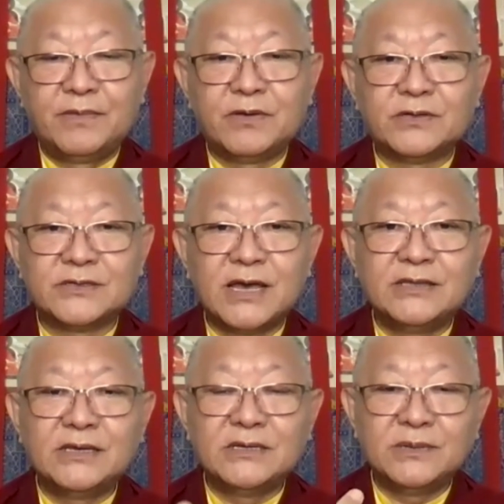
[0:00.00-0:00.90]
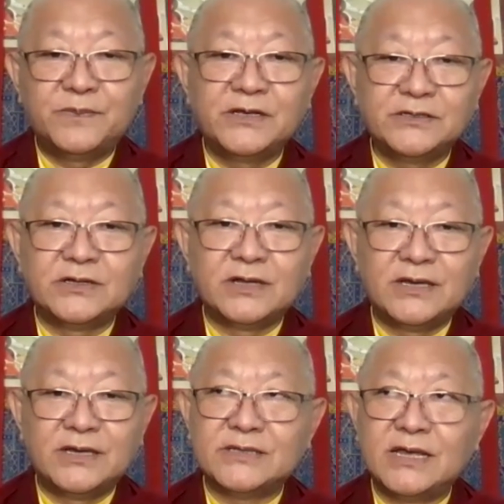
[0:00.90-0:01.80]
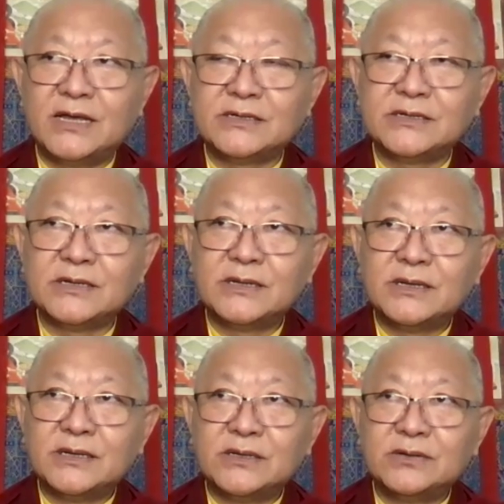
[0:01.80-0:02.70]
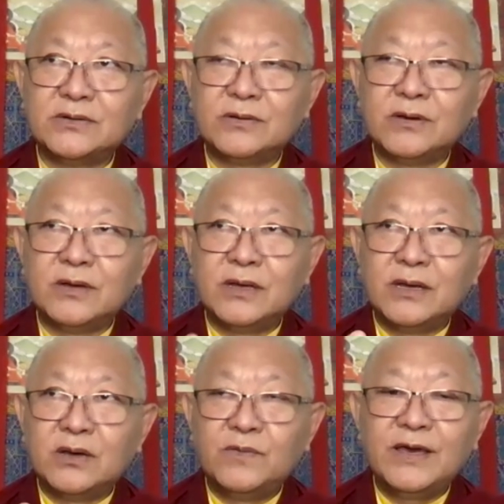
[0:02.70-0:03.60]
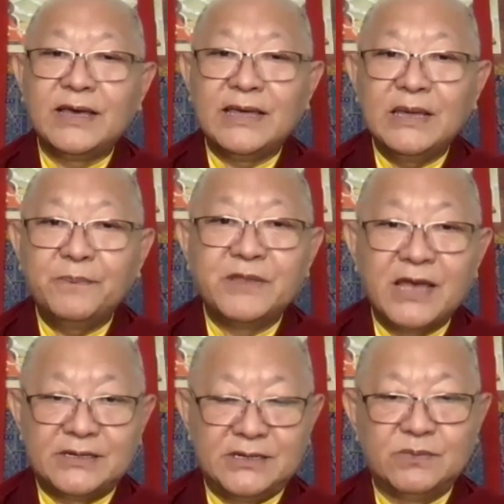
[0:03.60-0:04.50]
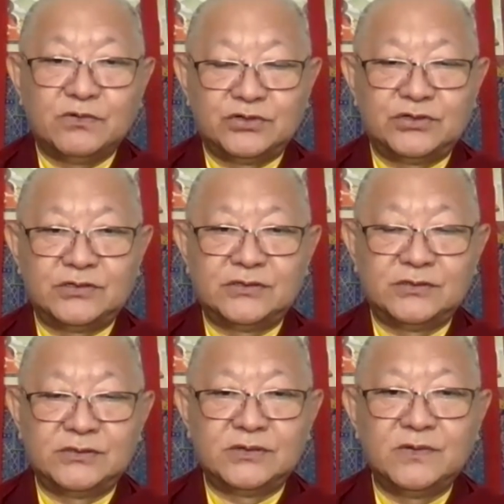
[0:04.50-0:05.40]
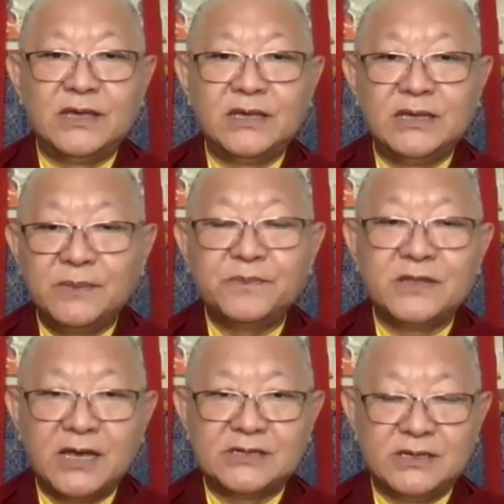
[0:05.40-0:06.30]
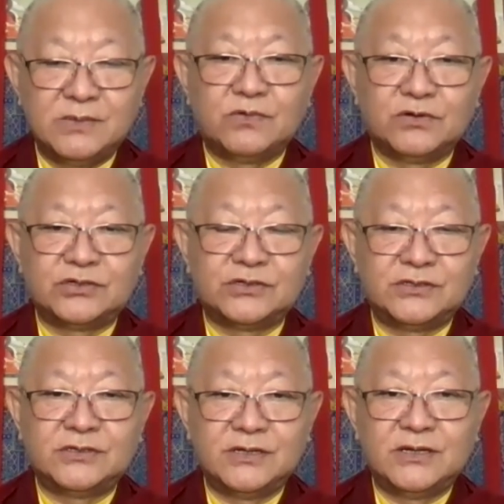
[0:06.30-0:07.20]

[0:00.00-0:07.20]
because I think repressing is that, we keep that emotion. We keep that emotion